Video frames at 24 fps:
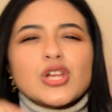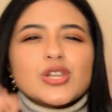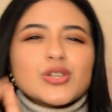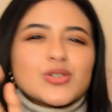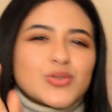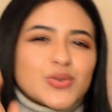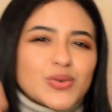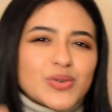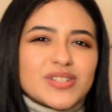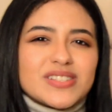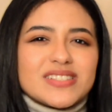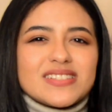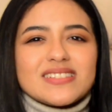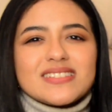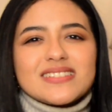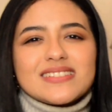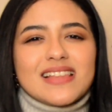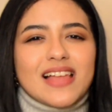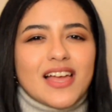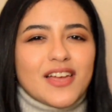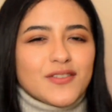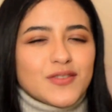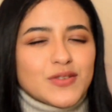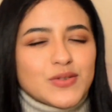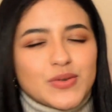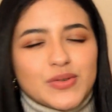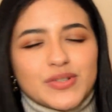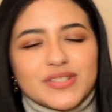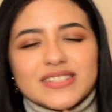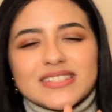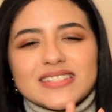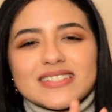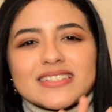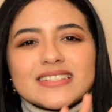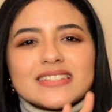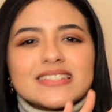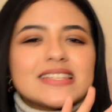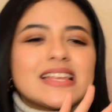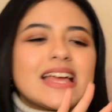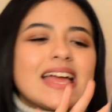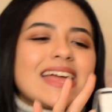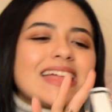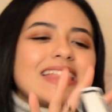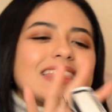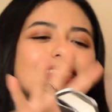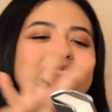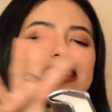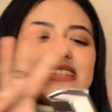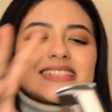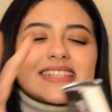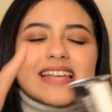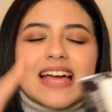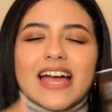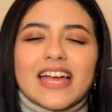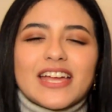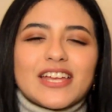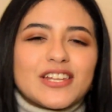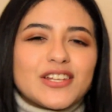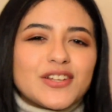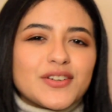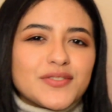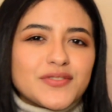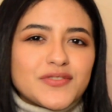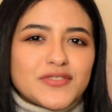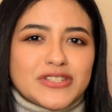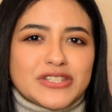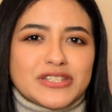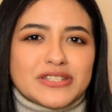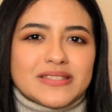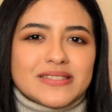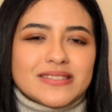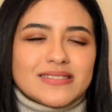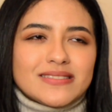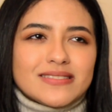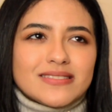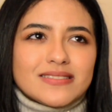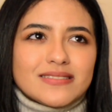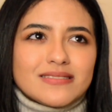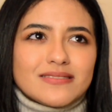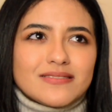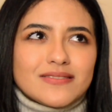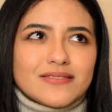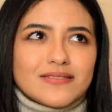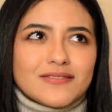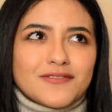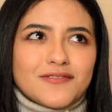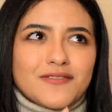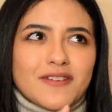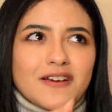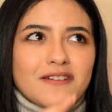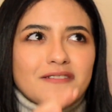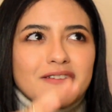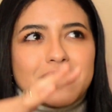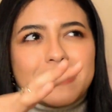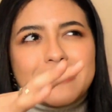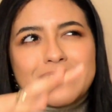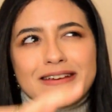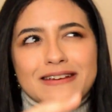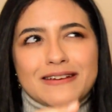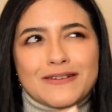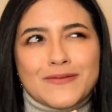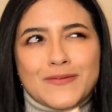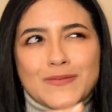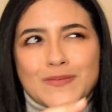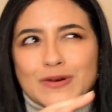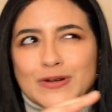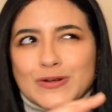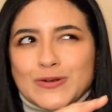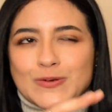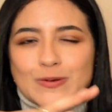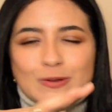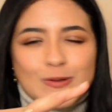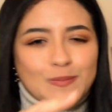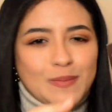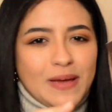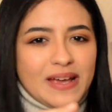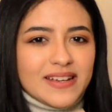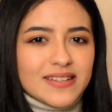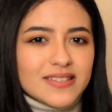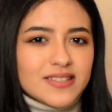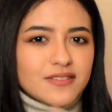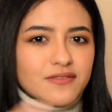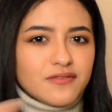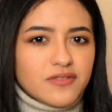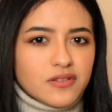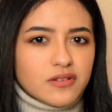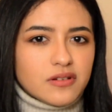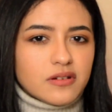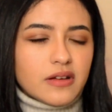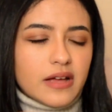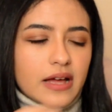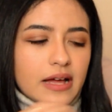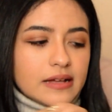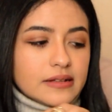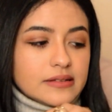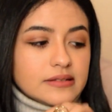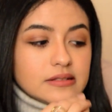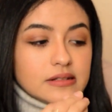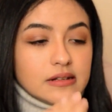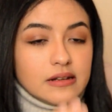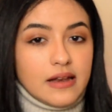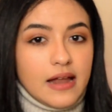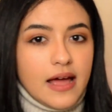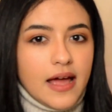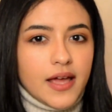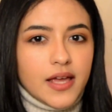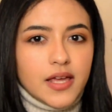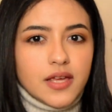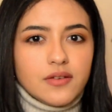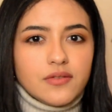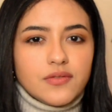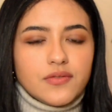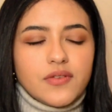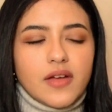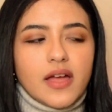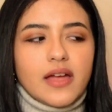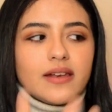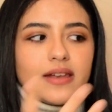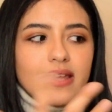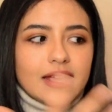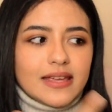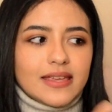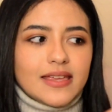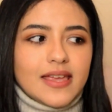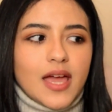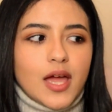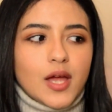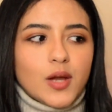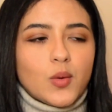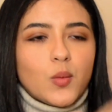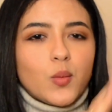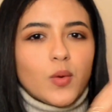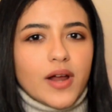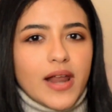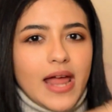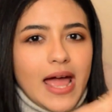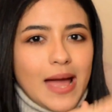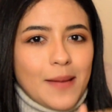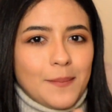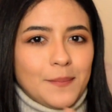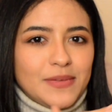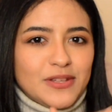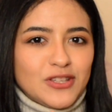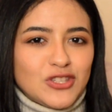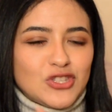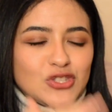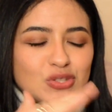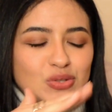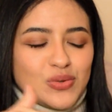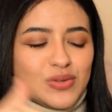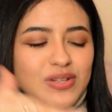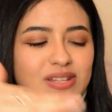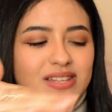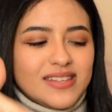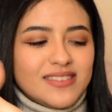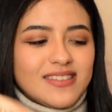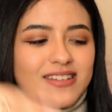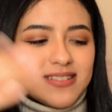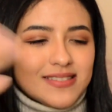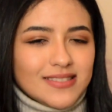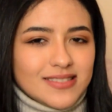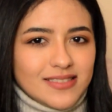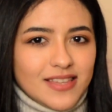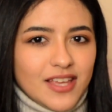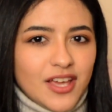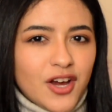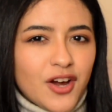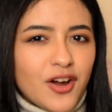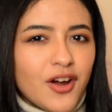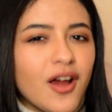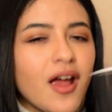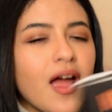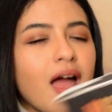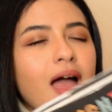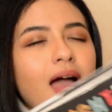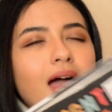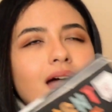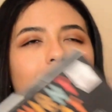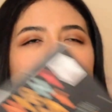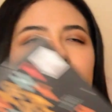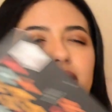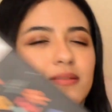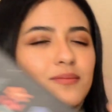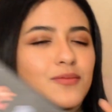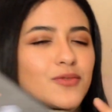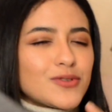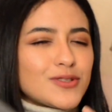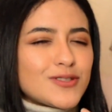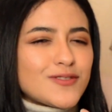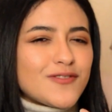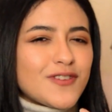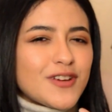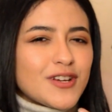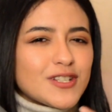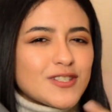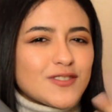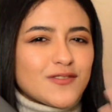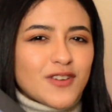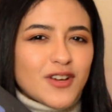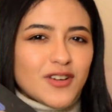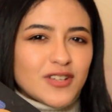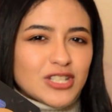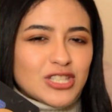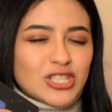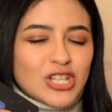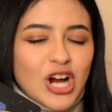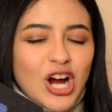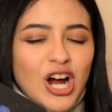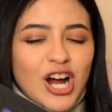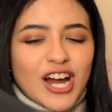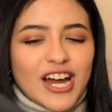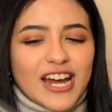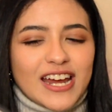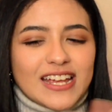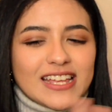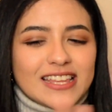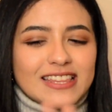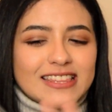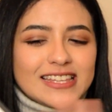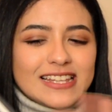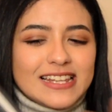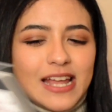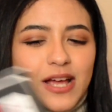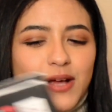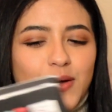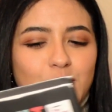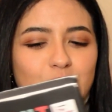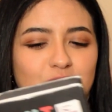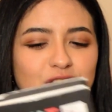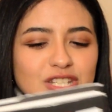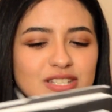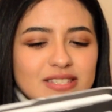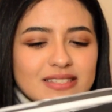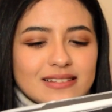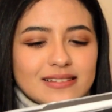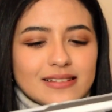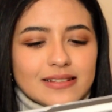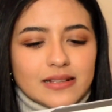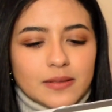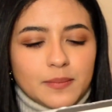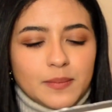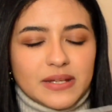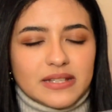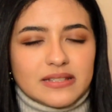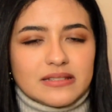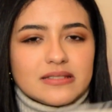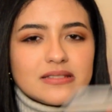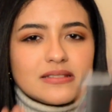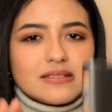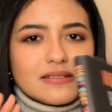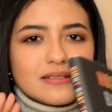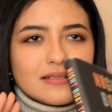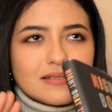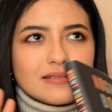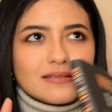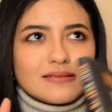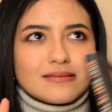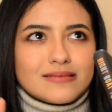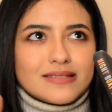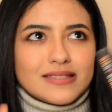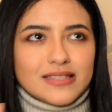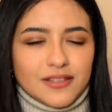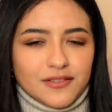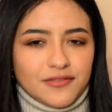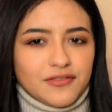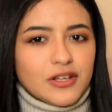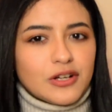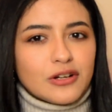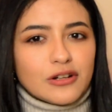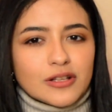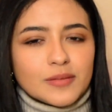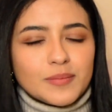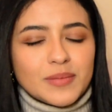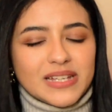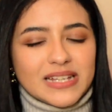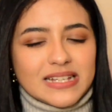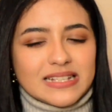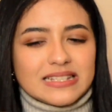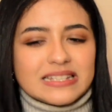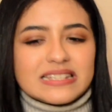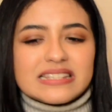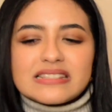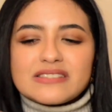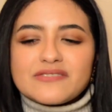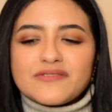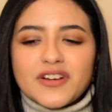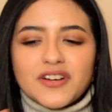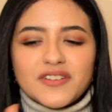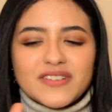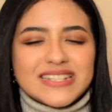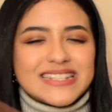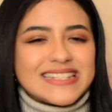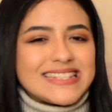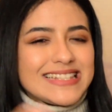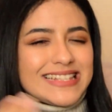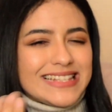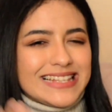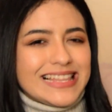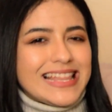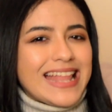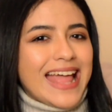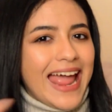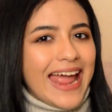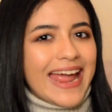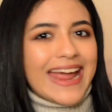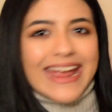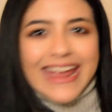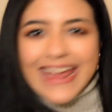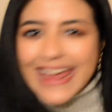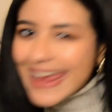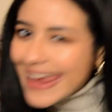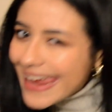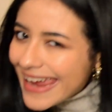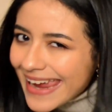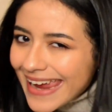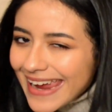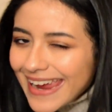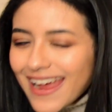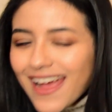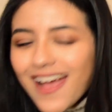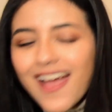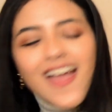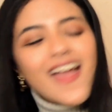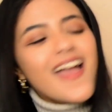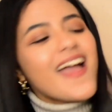choices, life choices, this kind of just very retrospective look at life, and again what happened to lead us there. The atmosphere is very dark. The language is a little bit difficult because it's very slangy,